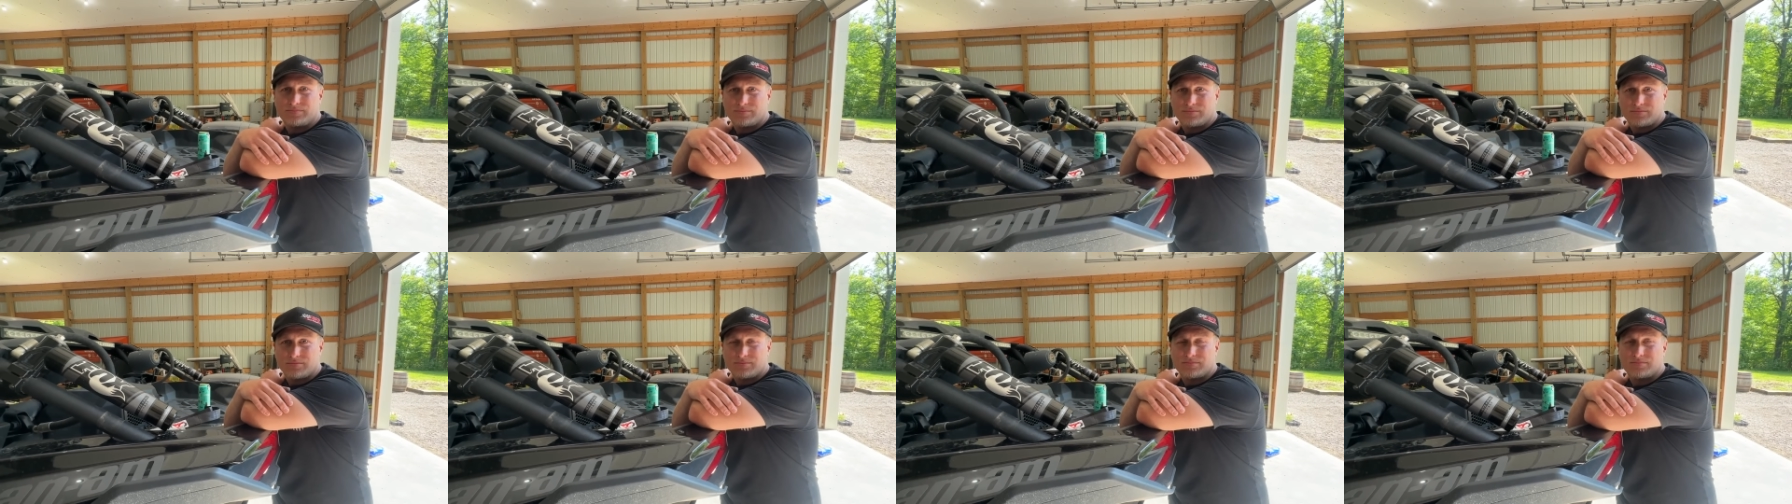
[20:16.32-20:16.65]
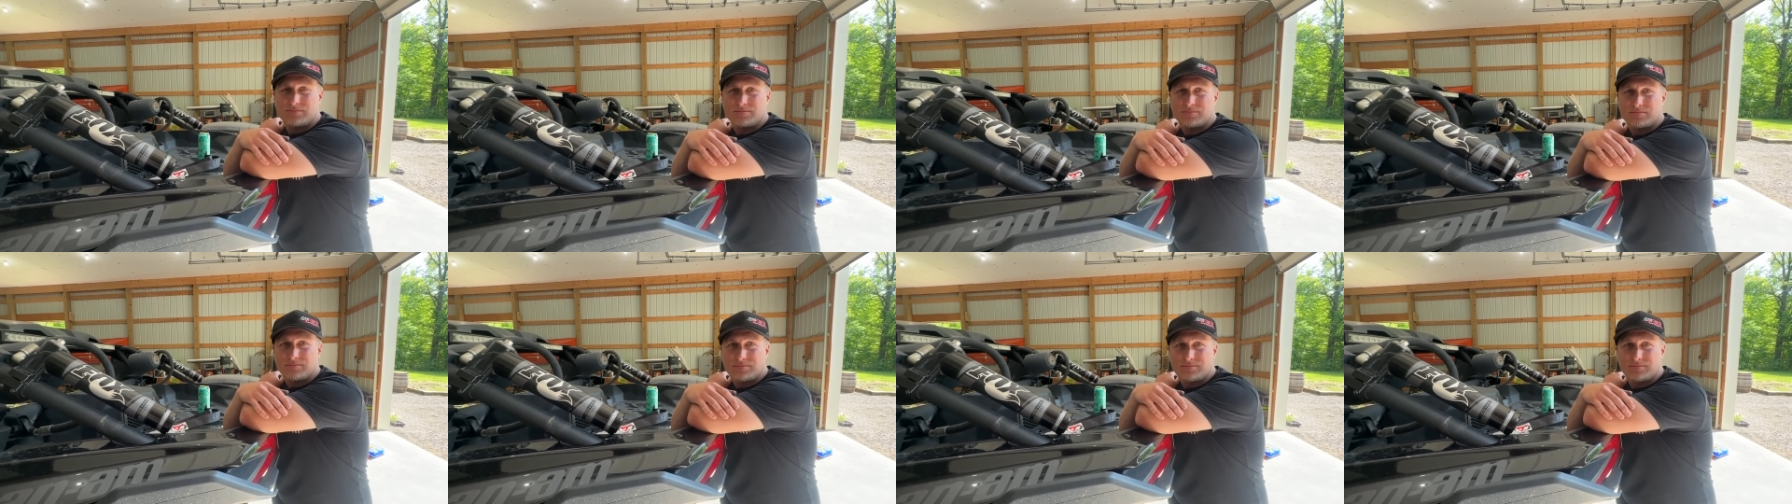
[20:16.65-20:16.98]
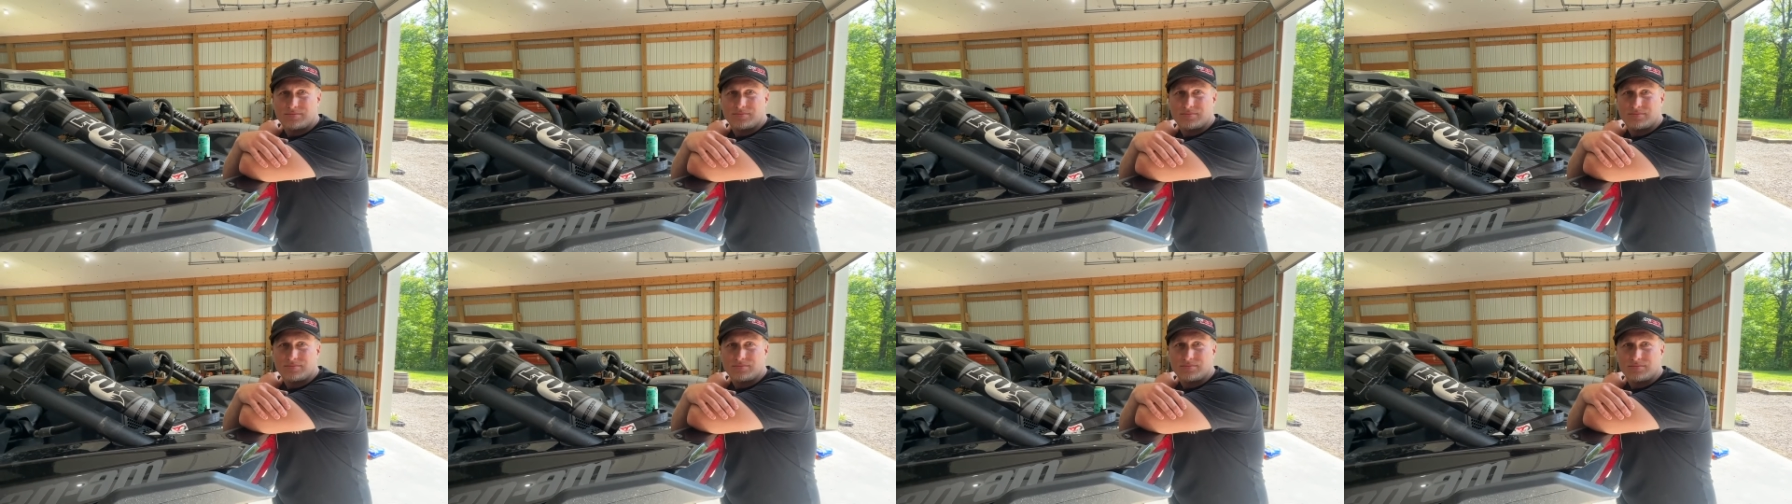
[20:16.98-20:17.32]
You got
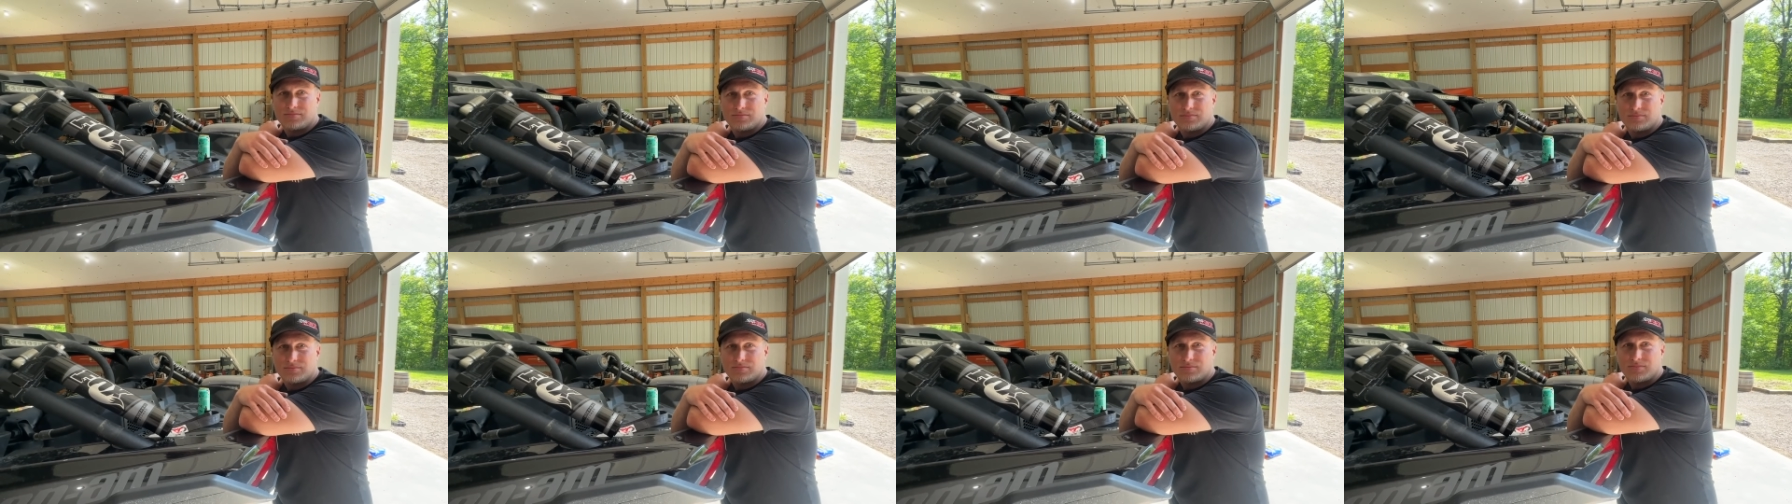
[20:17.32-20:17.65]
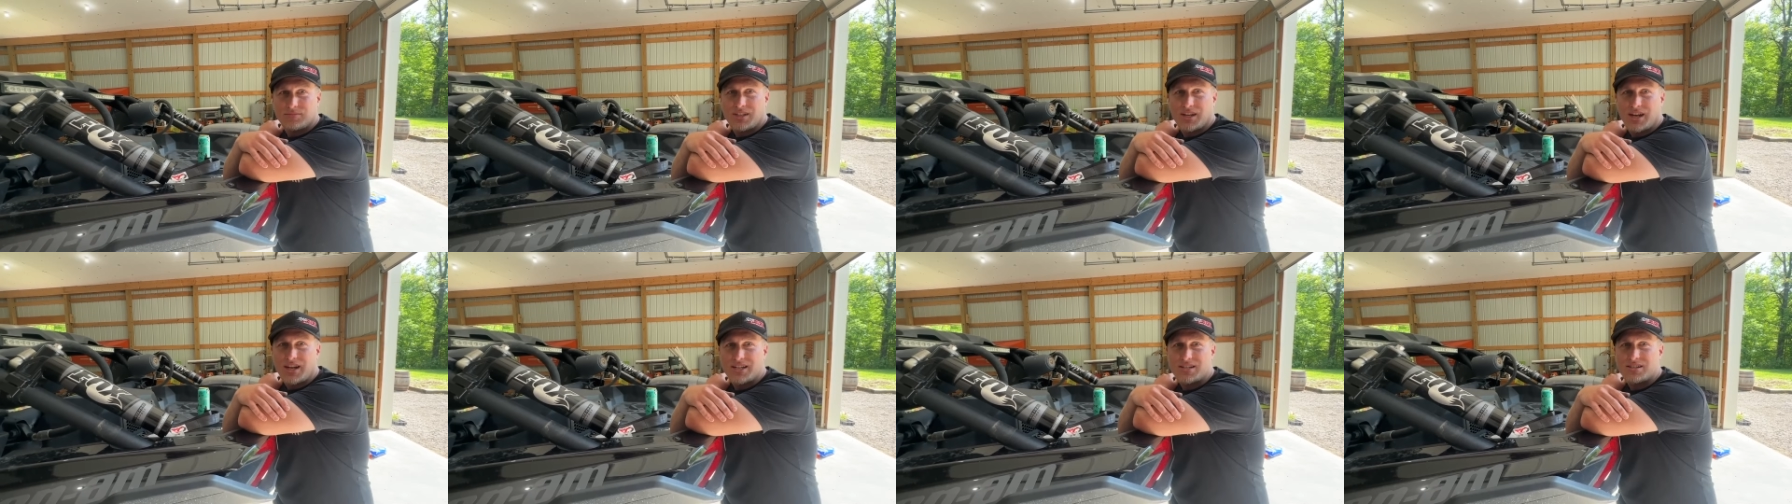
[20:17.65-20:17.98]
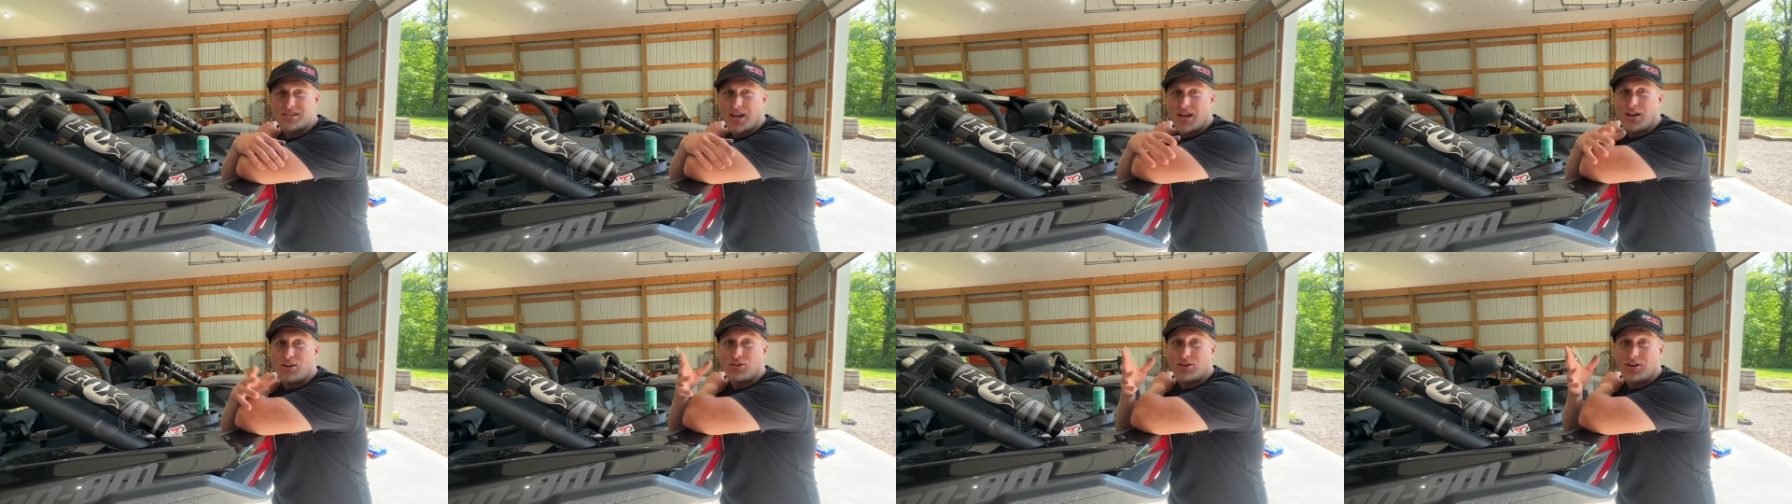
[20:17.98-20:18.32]
little
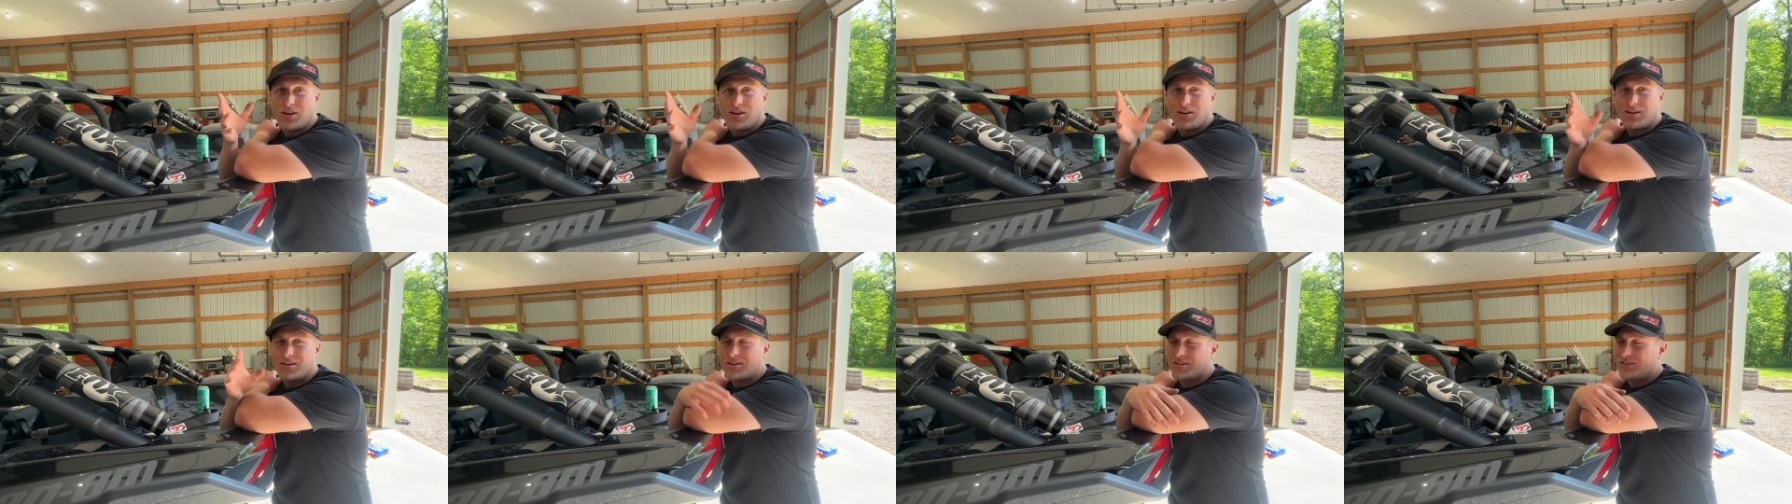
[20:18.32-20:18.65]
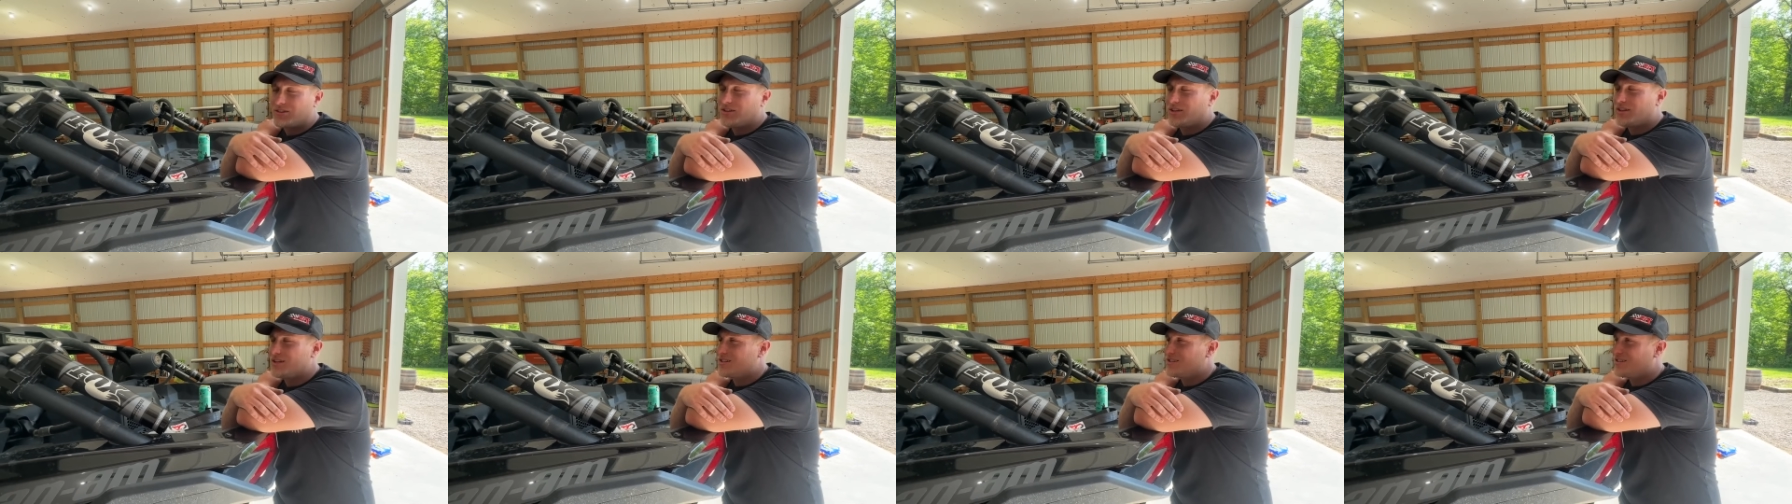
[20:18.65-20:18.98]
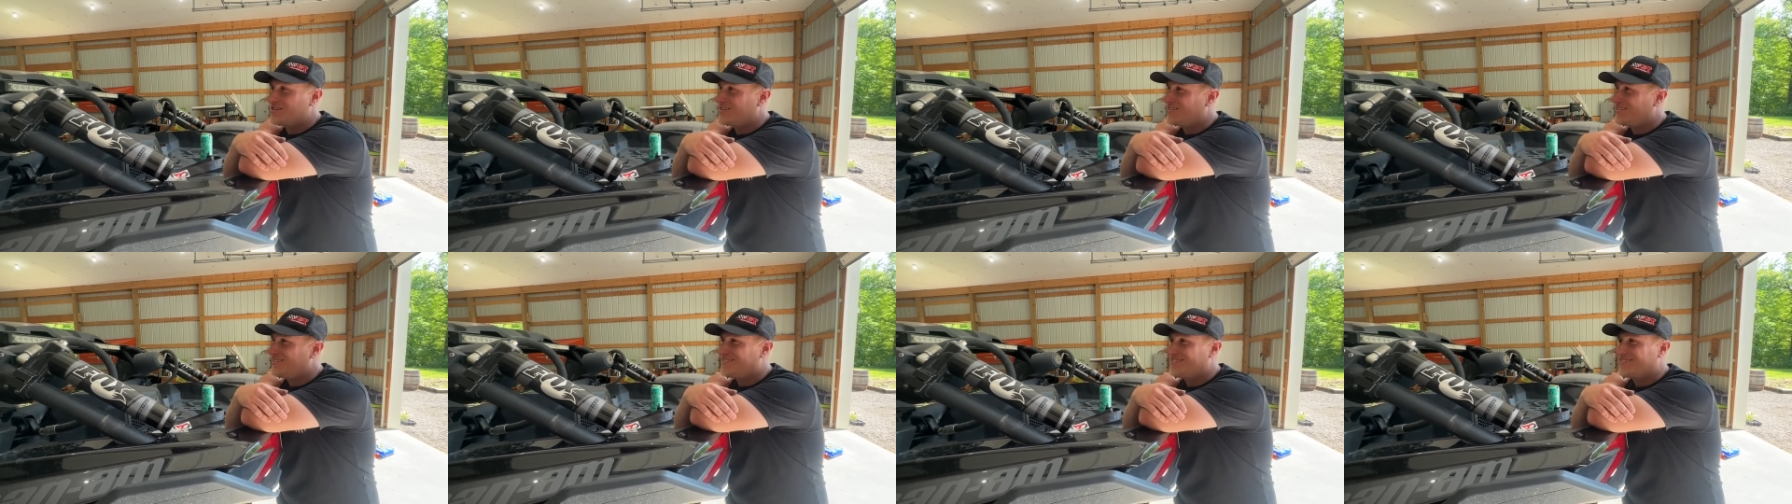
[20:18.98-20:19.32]
Sahara right. You got
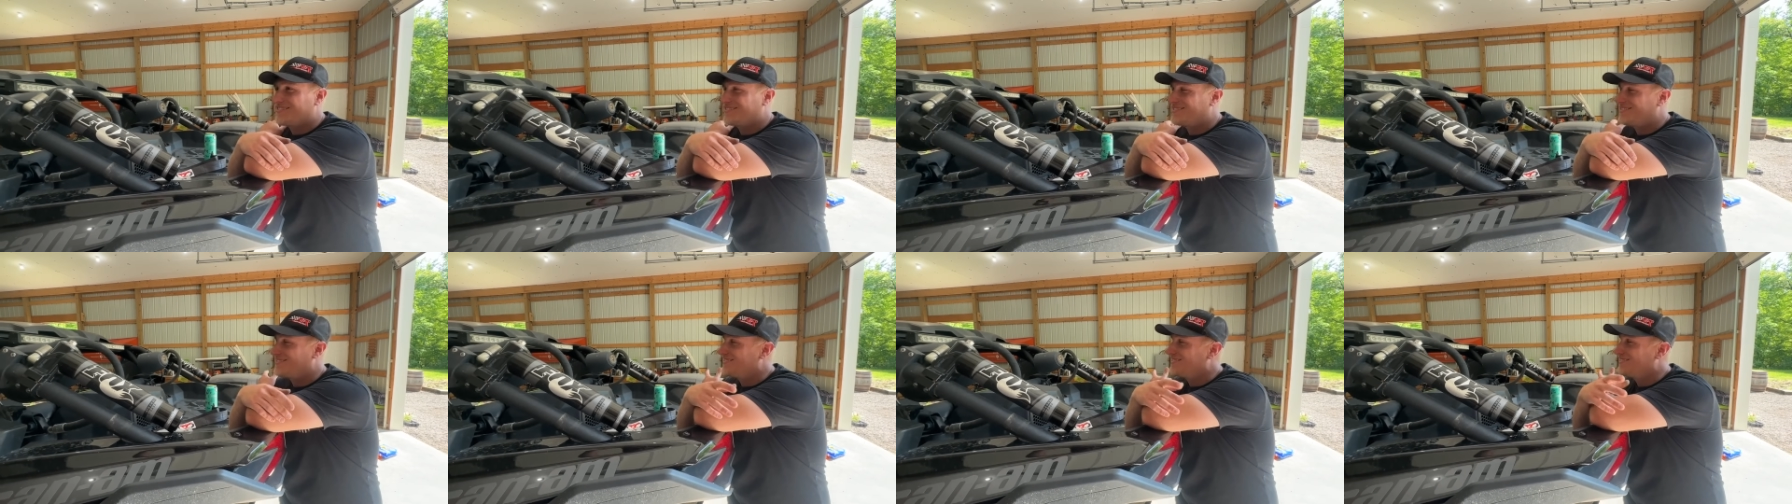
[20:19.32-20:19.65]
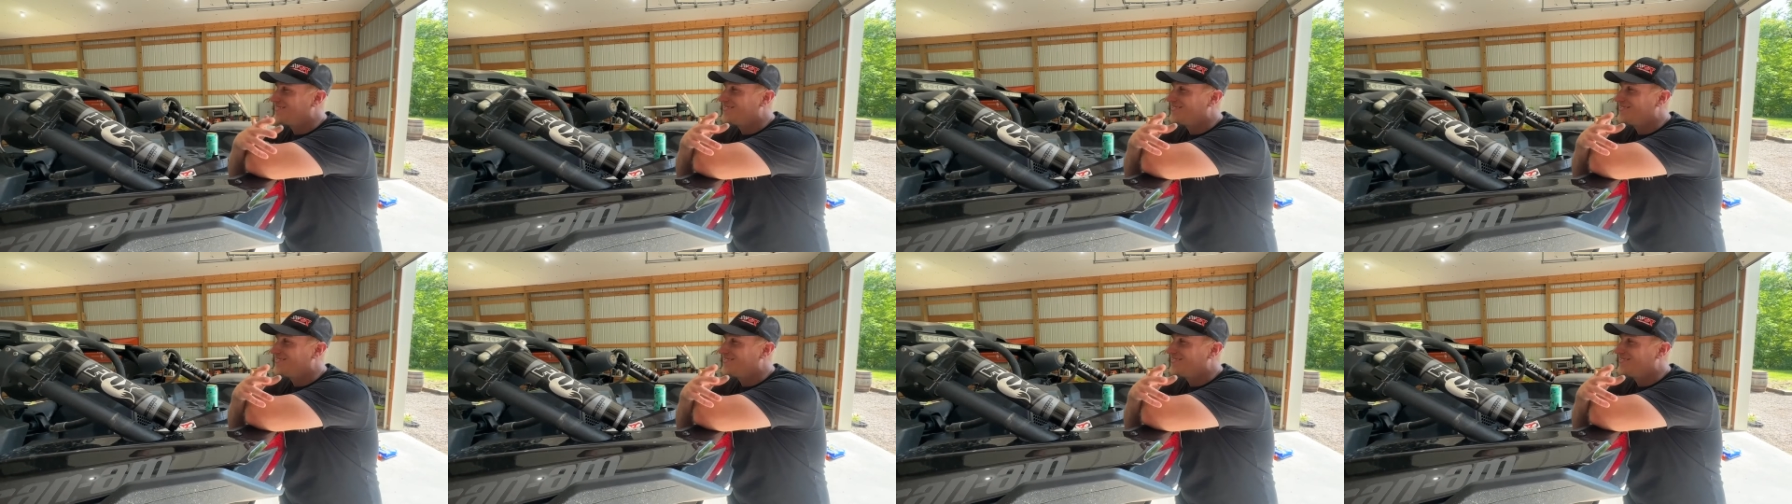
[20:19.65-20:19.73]
it right.